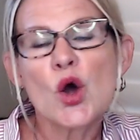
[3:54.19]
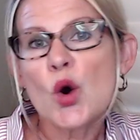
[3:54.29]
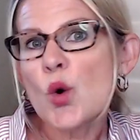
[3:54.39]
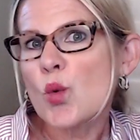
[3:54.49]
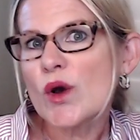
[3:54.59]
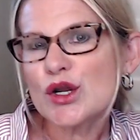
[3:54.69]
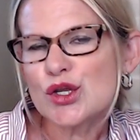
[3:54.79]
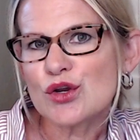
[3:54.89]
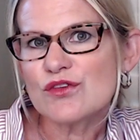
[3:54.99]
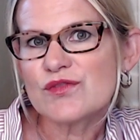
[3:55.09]
what are
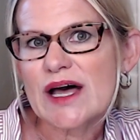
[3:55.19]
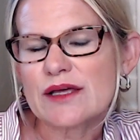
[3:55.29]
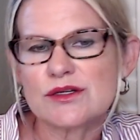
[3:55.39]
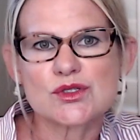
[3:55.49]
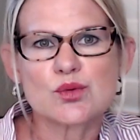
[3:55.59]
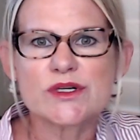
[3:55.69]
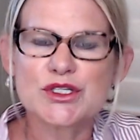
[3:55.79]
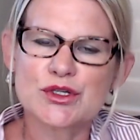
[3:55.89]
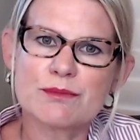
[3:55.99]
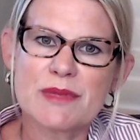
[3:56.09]
your values, what's your
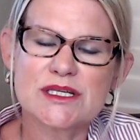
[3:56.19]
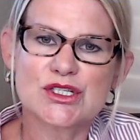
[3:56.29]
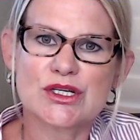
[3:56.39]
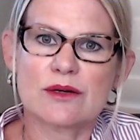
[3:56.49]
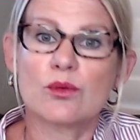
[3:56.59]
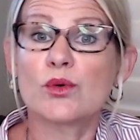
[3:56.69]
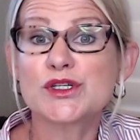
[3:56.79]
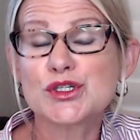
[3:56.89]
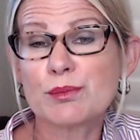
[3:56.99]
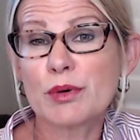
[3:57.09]
mission, what's
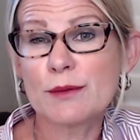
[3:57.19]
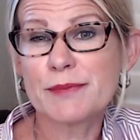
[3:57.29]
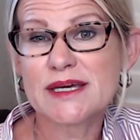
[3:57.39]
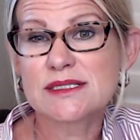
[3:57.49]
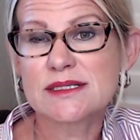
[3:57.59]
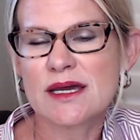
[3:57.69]
your purpose.